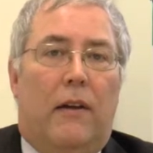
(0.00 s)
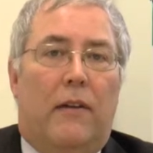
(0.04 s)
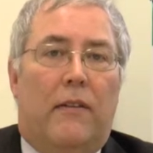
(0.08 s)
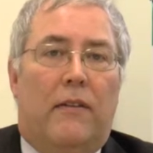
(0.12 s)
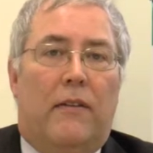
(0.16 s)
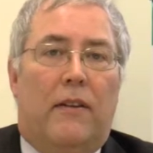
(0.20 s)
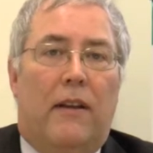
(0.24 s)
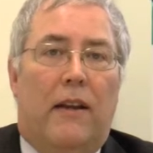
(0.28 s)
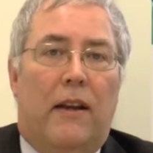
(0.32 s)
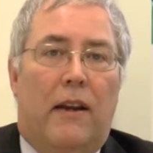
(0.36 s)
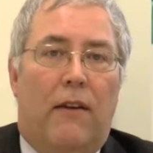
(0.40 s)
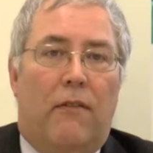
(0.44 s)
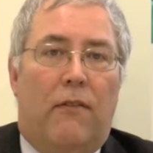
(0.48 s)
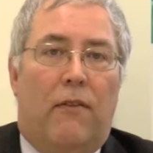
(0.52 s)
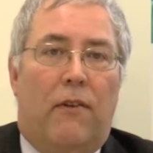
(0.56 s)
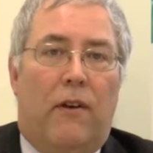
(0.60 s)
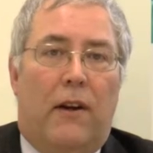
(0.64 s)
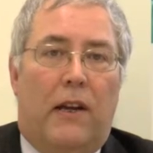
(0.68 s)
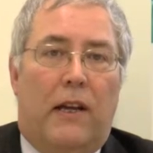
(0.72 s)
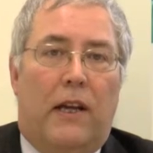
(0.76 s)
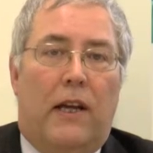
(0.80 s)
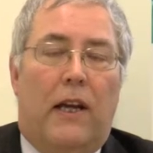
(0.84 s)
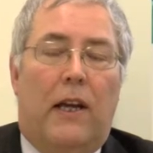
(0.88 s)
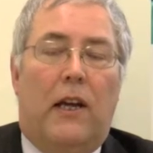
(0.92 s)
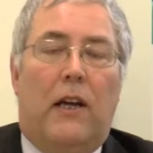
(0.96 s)

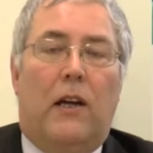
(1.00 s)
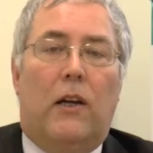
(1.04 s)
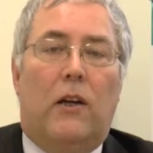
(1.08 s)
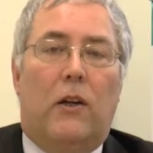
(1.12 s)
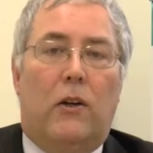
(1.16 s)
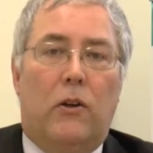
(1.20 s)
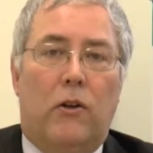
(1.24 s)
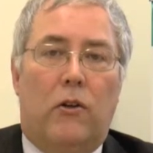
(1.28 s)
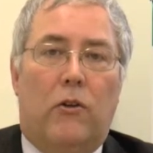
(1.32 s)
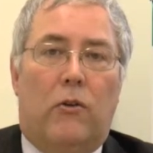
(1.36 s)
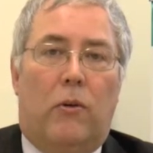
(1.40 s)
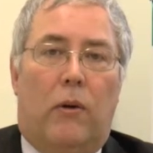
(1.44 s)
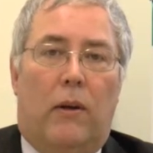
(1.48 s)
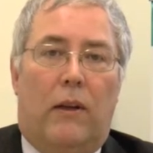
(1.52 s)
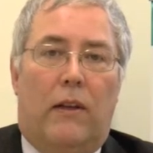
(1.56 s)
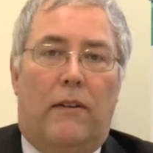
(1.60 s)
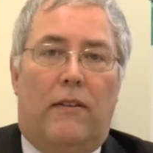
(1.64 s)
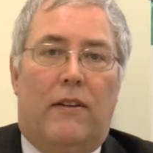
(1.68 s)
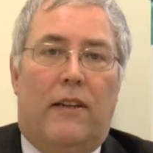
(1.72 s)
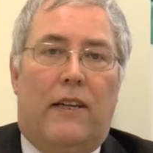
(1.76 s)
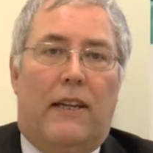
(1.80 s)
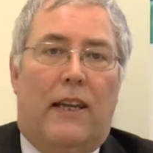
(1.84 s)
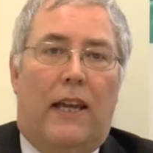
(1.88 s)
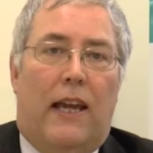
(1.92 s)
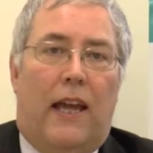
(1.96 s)
delivering good
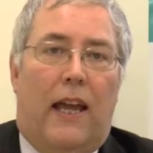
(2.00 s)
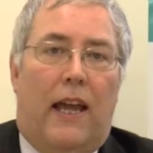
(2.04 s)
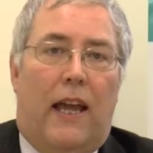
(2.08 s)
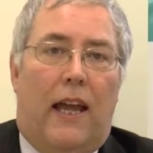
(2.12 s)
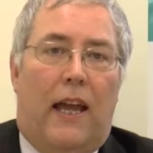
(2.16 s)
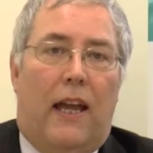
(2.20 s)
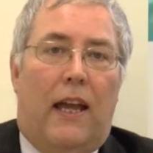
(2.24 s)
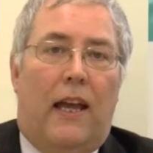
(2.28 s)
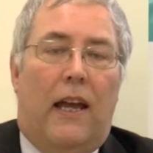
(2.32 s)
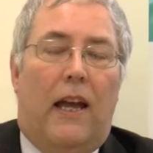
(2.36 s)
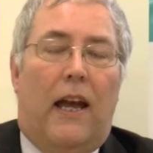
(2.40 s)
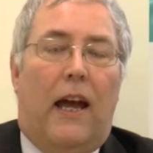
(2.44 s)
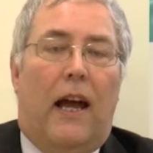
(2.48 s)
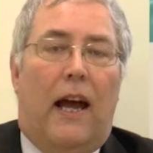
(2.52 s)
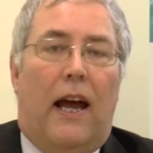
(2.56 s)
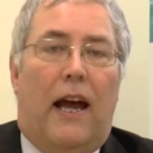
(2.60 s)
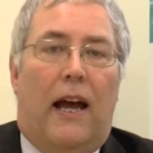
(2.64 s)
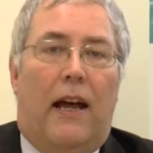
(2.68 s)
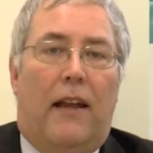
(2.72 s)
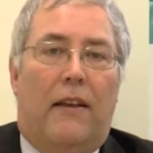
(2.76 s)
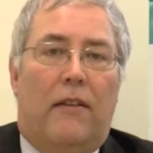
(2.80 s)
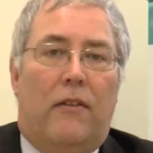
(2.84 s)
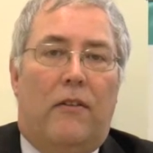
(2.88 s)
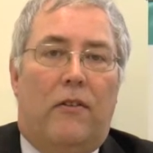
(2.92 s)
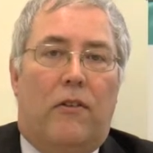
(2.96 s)
quality care
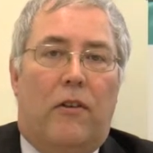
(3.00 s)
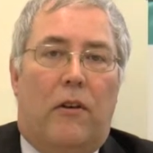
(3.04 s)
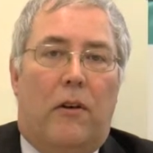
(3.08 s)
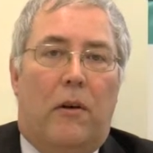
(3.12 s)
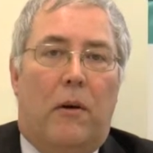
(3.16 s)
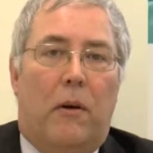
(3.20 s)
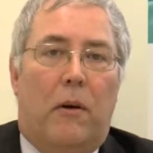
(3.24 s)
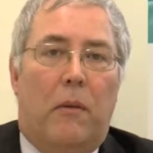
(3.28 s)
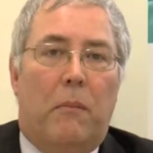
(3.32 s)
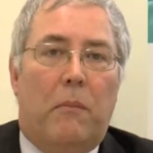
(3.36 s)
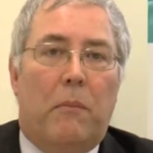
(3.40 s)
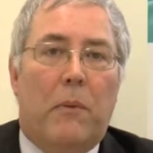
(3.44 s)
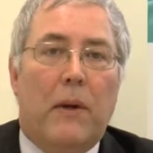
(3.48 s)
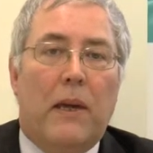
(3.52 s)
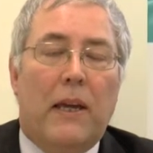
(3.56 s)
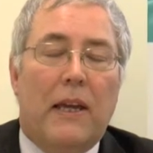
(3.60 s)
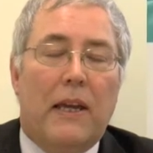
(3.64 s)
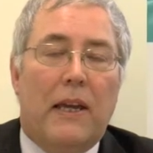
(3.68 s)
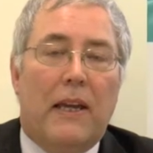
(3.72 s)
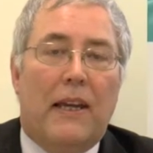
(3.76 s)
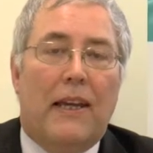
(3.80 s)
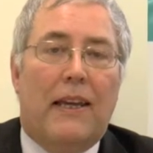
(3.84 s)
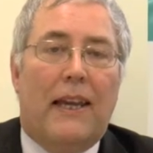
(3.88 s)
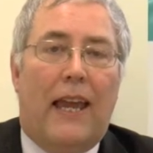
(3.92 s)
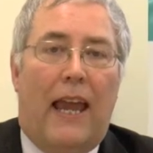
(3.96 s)
and
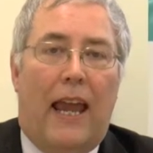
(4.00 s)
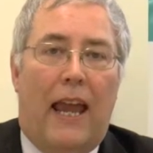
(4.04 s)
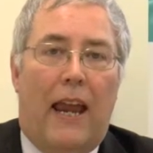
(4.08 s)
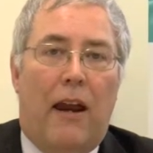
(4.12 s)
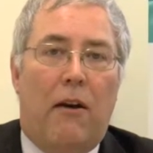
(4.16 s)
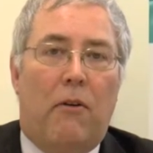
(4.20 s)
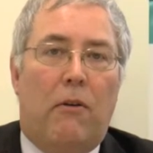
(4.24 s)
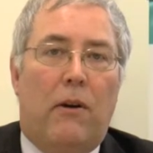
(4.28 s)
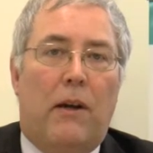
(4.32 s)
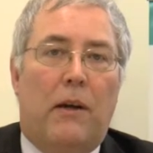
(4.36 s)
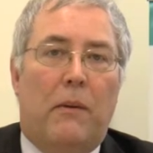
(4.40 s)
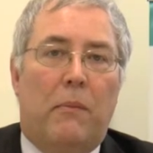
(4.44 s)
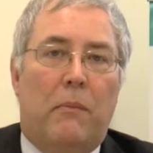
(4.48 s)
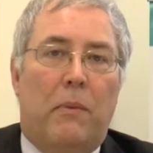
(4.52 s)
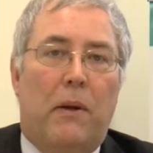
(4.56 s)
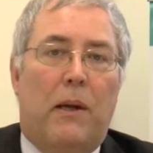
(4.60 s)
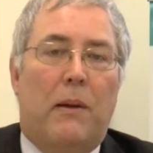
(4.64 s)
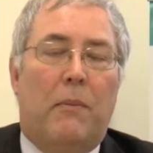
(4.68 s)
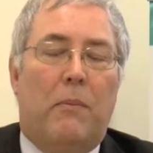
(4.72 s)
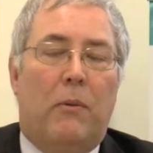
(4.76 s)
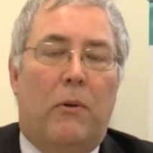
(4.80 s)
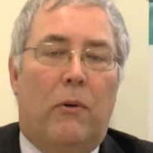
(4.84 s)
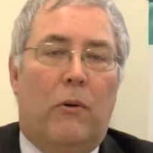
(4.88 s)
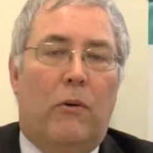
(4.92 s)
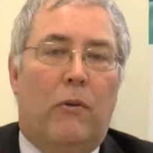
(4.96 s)
being caring
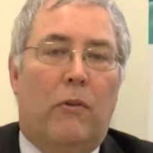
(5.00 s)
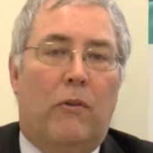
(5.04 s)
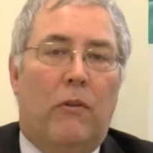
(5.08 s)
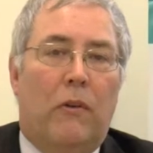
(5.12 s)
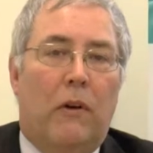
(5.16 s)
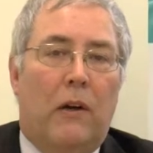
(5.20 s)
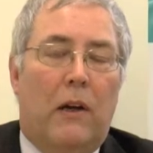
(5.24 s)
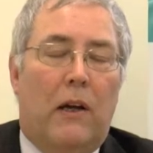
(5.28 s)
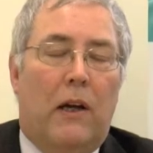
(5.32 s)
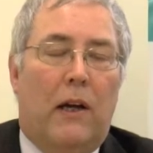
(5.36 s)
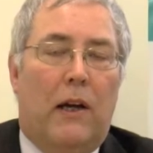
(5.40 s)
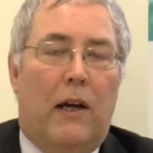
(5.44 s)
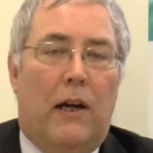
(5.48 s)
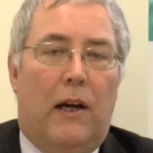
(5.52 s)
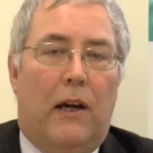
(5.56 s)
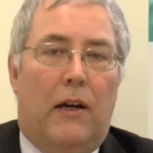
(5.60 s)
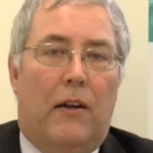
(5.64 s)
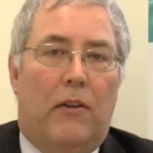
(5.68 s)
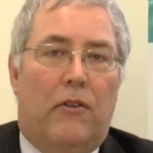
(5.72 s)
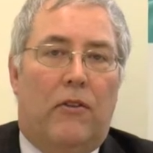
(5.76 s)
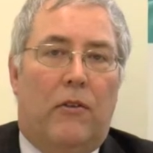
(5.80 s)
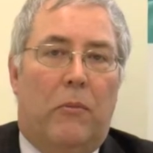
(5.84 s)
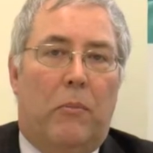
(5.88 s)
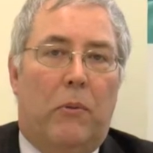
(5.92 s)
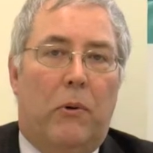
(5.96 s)
people,
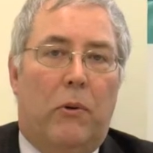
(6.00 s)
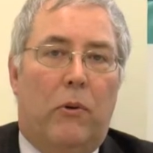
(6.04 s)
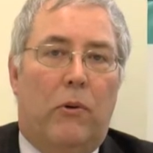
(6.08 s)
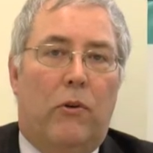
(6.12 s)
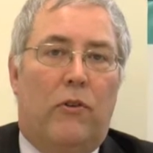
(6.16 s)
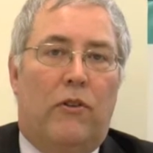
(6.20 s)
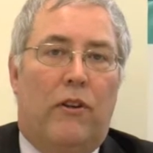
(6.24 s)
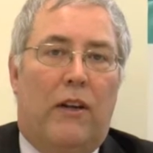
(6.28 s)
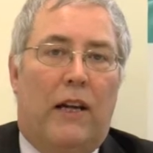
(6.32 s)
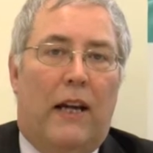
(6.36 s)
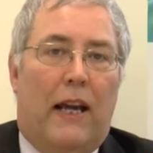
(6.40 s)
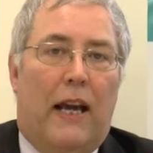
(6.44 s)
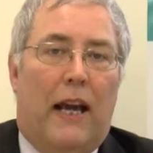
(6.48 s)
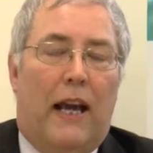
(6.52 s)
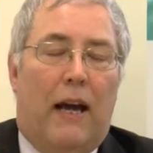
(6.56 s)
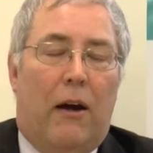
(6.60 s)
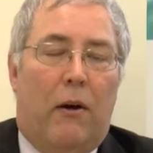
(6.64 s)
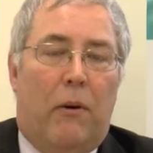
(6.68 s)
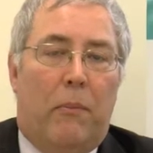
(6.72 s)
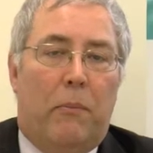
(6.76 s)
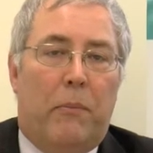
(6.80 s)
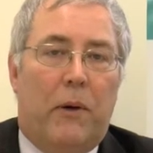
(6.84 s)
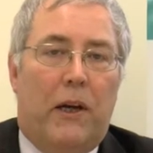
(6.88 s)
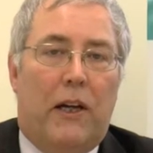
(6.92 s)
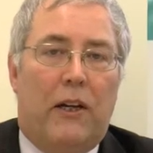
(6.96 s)
supporting
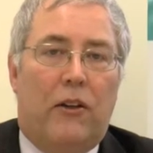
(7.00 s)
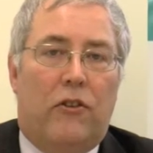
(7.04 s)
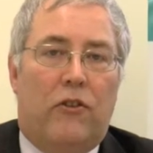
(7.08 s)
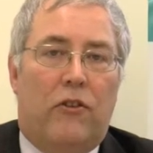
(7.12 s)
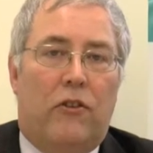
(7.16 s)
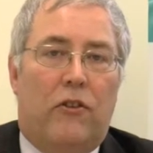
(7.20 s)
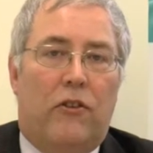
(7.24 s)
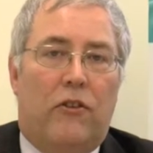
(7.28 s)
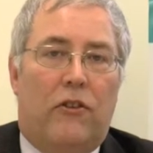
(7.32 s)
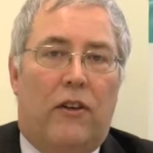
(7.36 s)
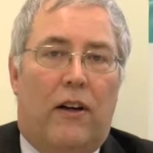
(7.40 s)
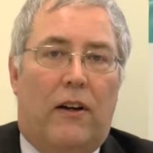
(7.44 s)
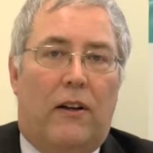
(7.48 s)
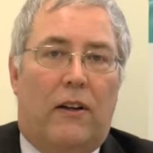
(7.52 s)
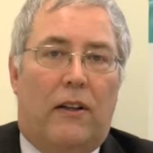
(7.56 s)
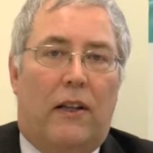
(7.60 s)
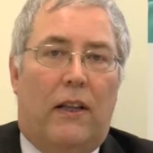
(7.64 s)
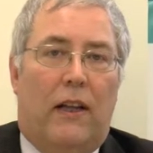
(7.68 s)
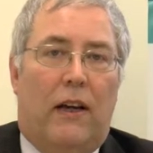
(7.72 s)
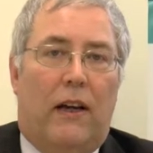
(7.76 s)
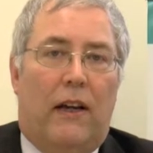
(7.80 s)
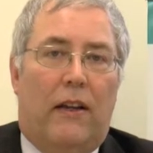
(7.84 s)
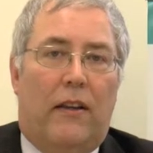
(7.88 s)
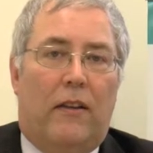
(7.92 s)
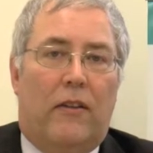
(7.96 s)
our patients, our
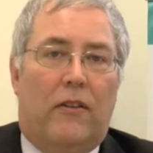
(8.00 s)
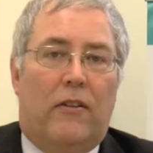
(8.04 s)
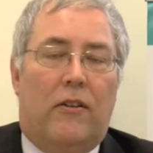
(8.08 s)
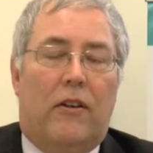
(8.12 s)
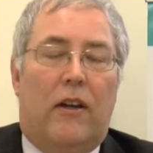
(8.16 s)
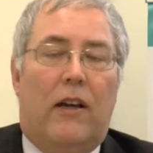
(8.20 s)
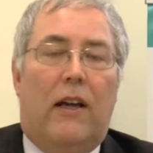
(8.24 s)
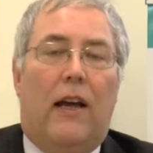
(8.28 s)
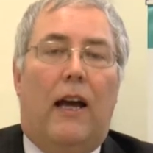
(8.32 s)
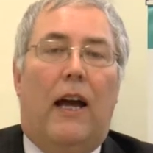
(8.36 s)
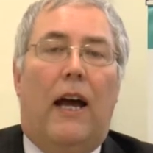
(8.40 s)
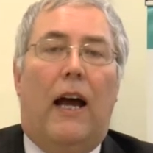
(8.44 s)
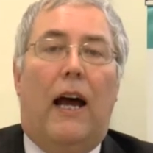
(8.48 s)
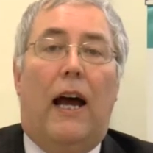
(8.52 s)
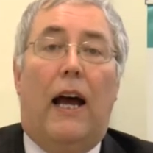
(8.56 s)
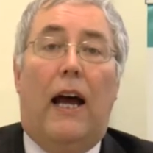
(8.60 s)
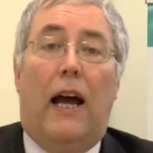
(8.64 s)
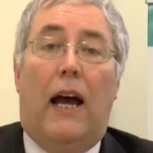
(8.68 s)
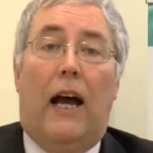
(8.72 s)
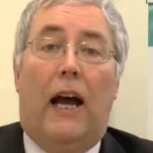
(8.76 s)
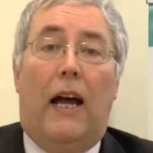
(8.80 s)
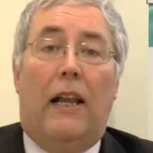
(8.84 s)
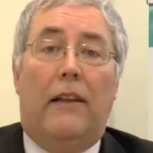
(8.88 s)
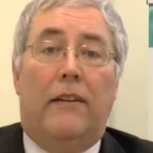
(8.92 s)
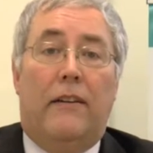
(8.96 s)
clients,
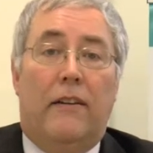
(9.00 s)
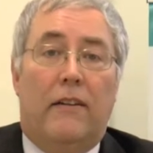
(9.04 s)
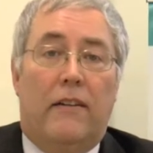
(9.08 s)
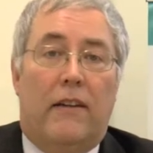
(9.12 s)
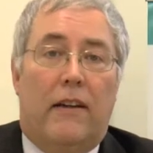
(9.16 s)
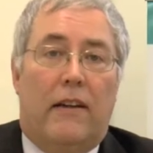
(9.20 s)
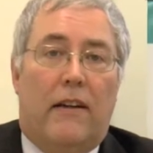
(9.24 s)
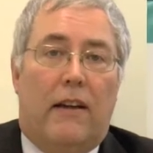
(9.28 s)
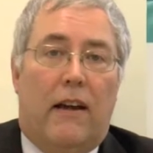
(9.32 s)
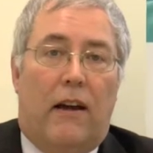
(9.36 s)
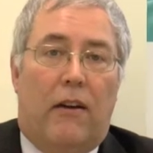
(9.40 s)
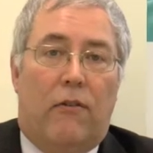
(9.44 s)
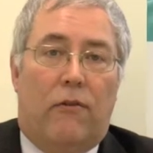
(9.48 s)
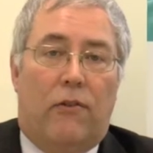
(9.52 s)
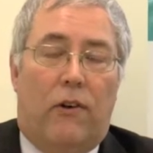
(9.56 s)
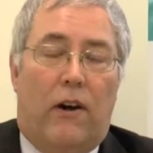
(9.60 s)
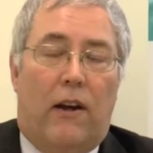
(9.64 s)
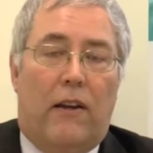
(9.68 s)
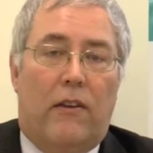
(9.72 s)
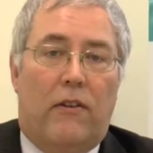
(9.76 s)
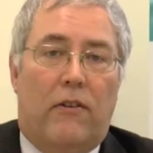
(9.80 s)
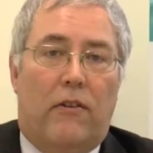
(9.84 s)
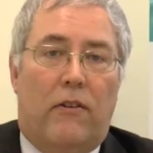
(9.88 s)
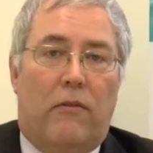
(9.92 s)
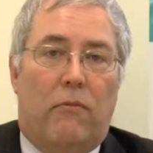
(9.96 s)
and indeed our
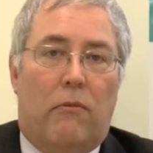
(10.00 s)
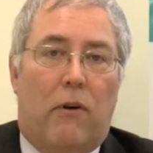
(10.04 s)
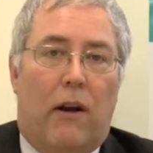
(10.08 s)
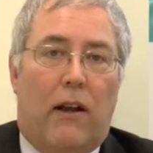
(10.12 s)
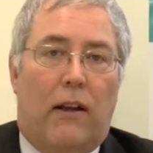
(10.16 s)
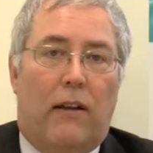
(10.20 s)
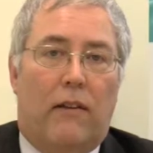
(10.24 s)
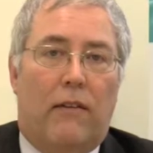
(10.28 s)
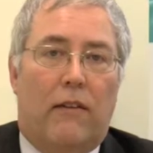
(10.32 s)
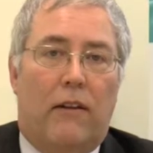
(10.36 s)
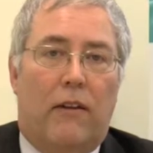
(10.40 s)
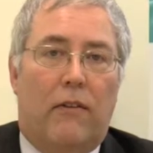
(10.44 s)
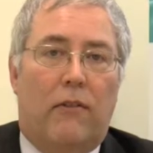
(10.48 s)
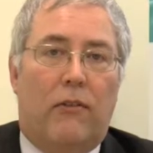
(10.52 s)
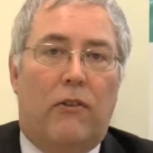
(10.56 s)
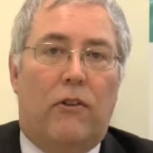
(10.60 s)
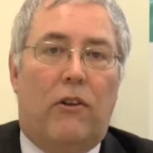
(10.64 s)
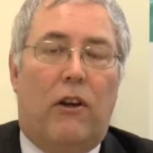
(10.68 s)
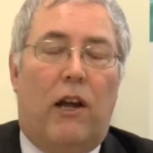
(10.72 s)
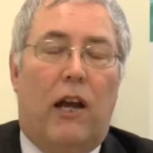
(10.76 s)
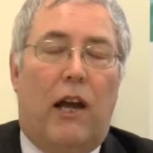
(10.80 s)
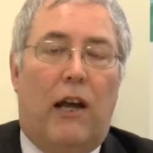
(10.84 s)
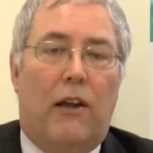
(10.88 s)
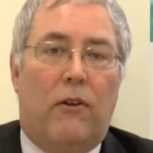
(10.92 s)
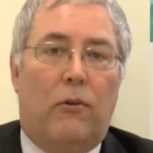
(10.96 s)
friends and
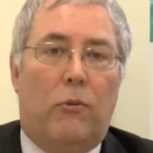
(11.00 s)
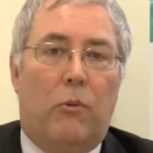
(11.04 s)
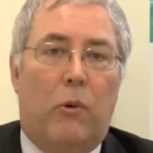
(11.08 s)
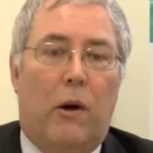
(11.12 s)
relatives as